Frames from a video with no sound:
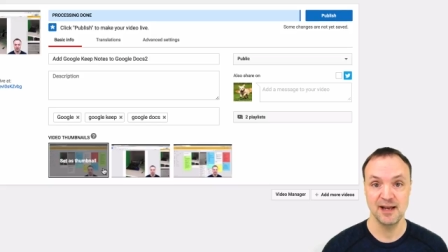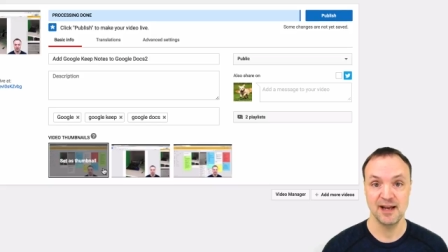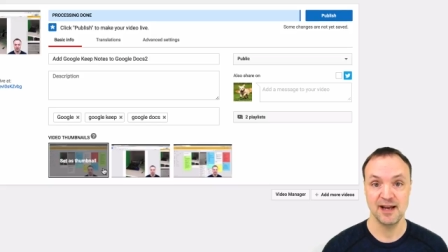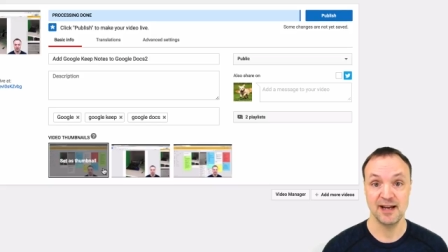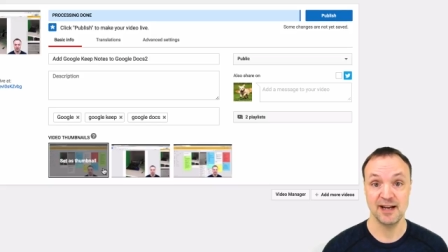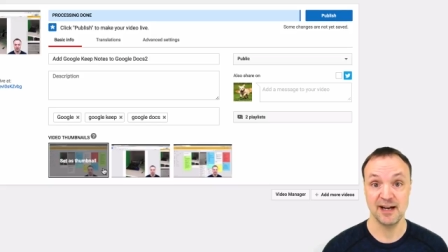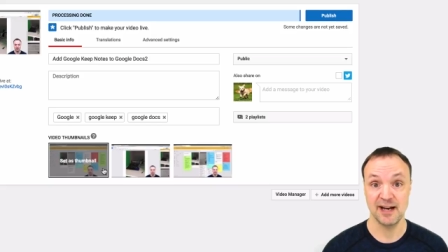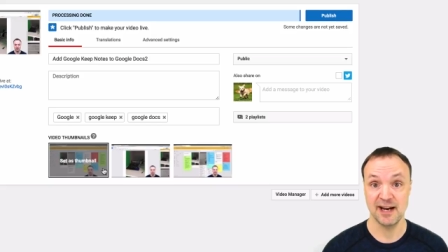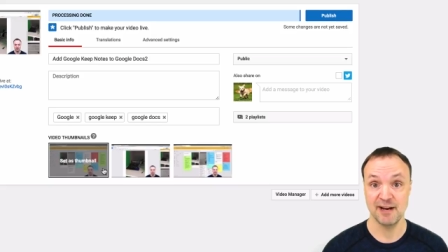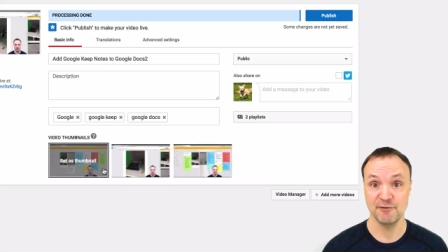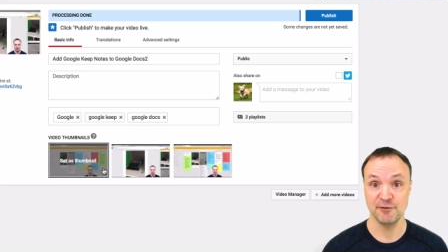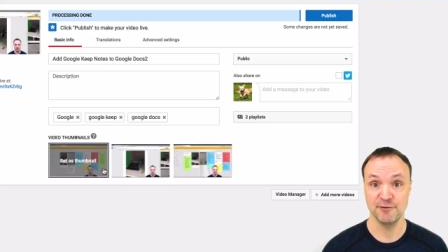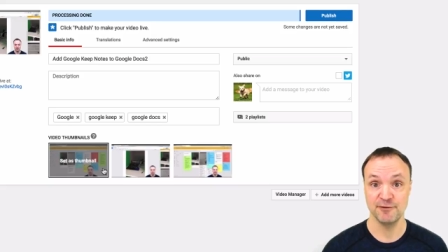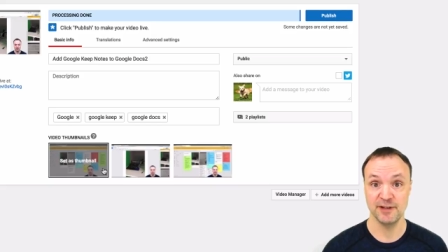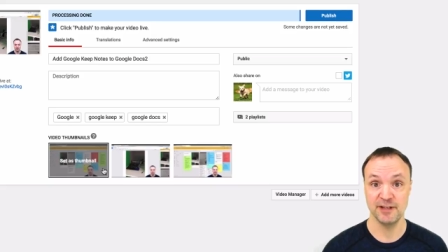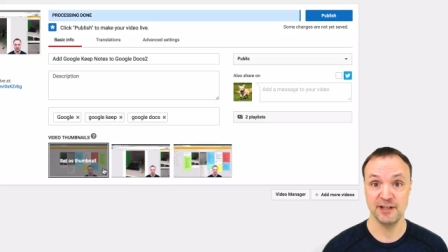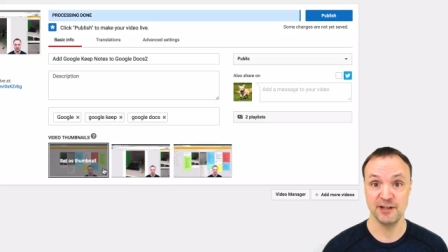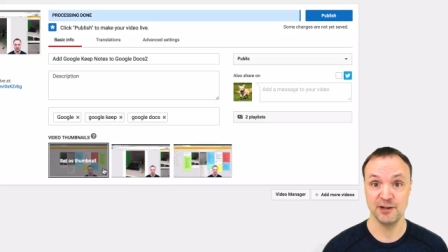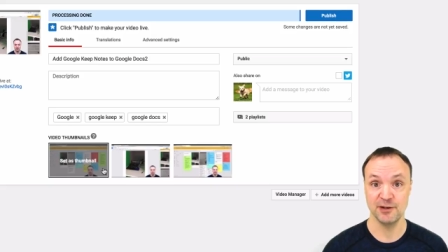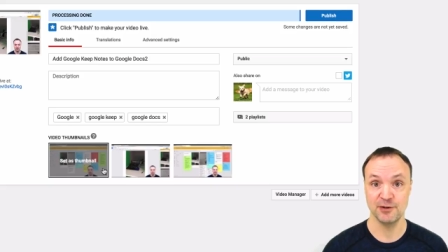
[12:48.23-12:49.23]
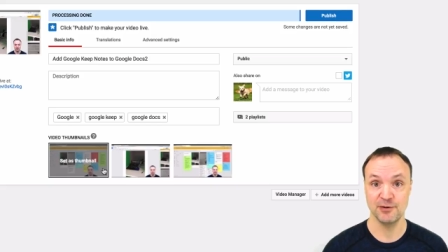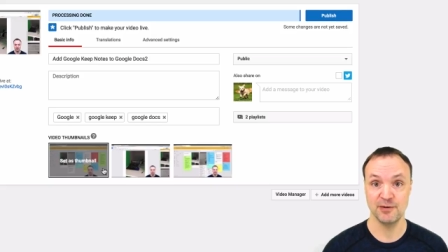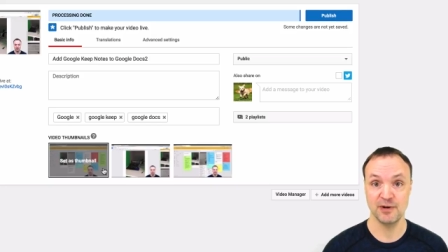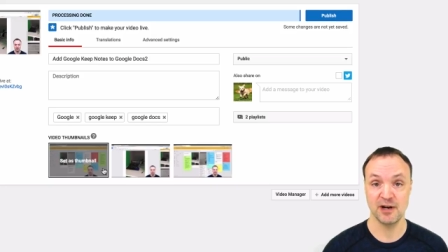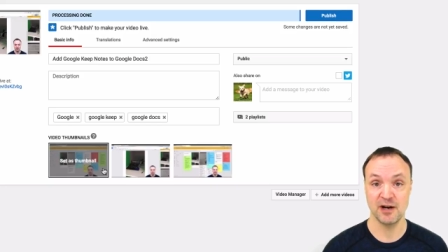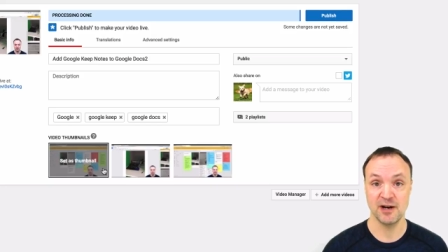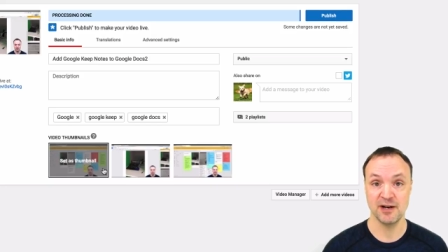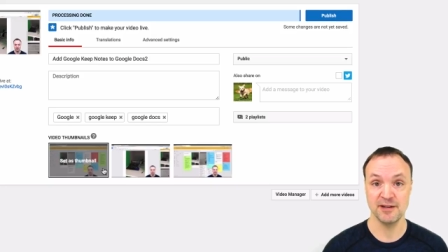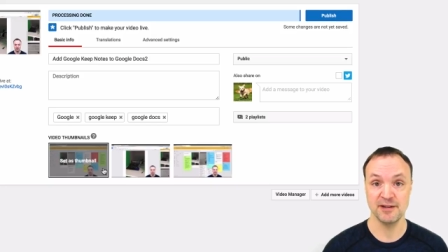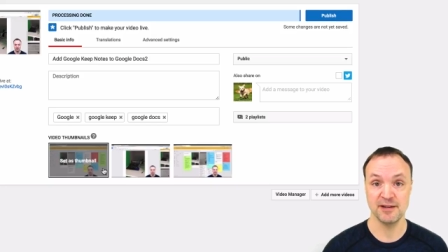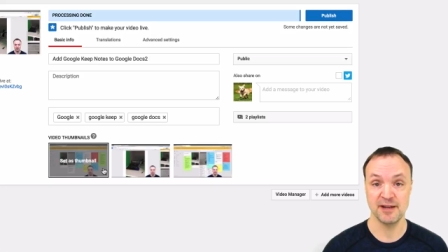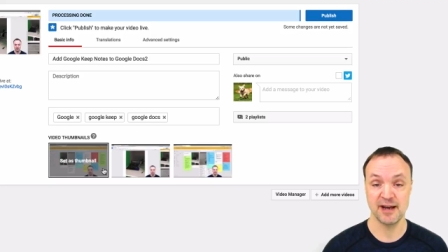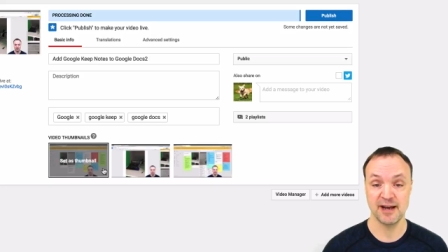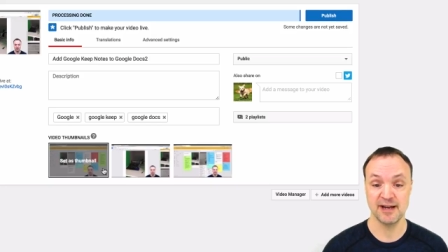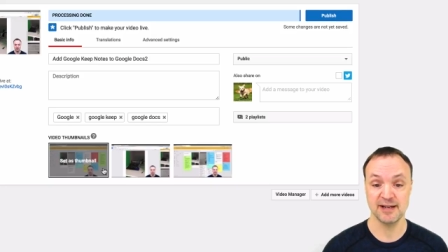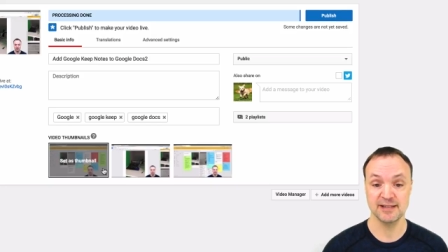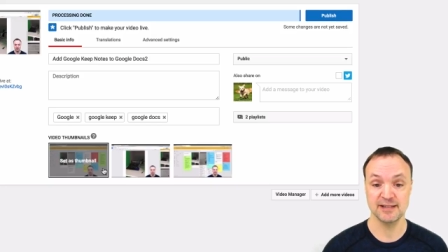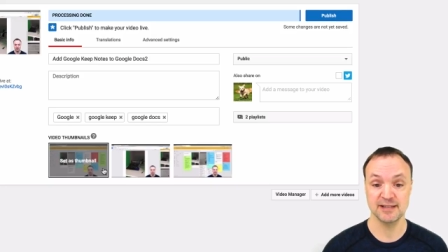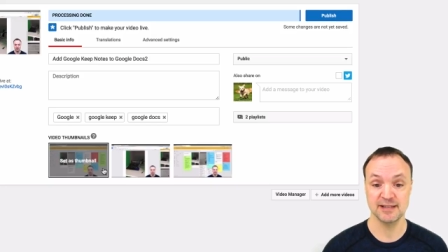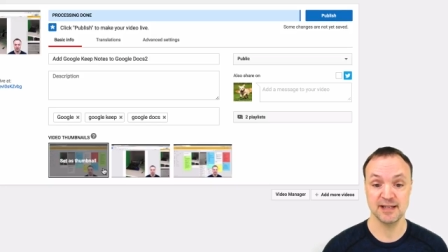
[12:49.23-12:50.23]
and I have a video on
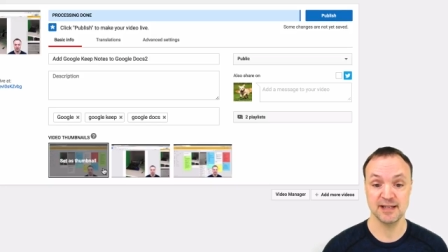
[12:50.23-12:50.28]
that,